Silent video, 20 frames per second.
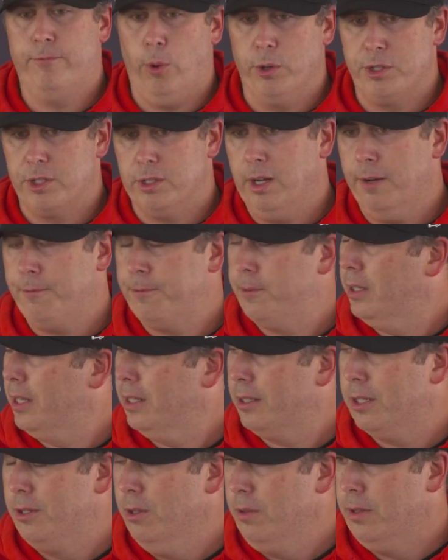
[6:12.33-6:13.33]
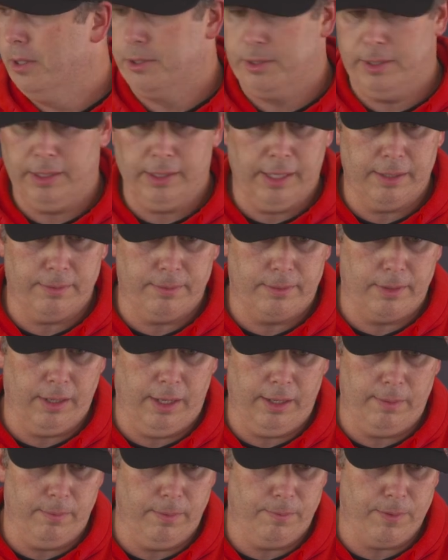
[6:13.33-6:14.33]
fortunate enough to get to do this.
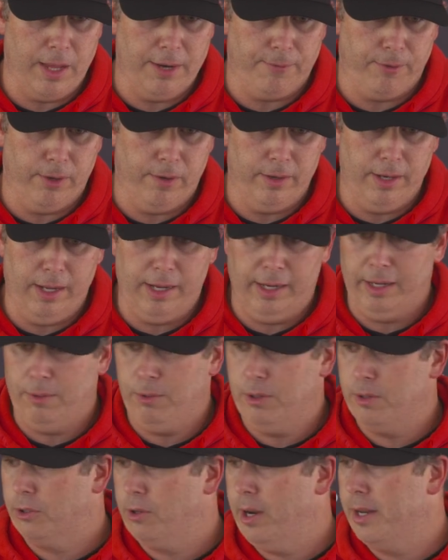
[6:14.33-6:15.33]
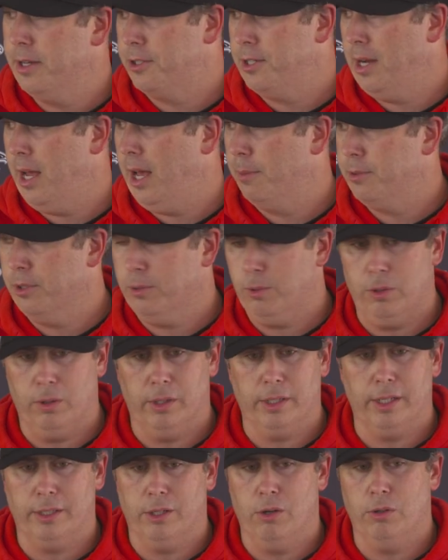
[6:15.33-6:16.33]
I'm thankful every day. I got one of the greatest jobs in the
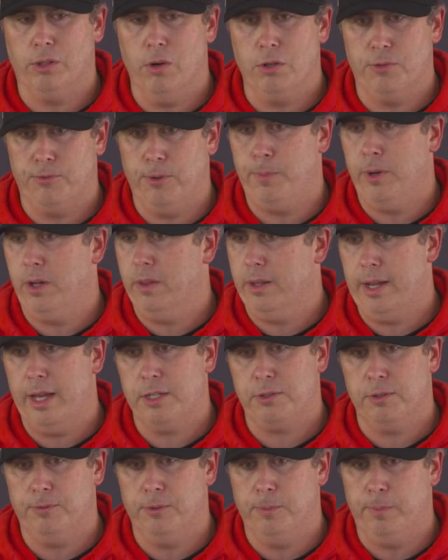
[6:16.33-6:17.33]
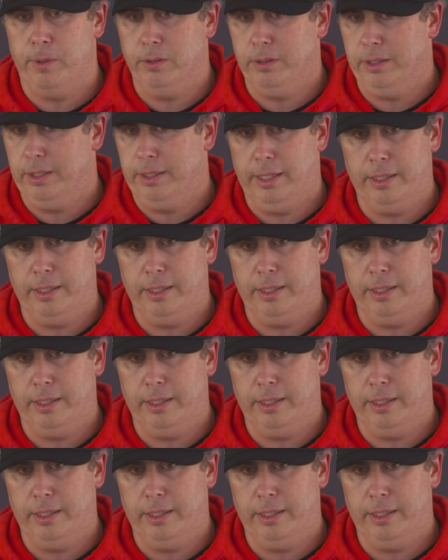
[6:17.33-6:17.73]
world. I get to go coach football in the National Football League.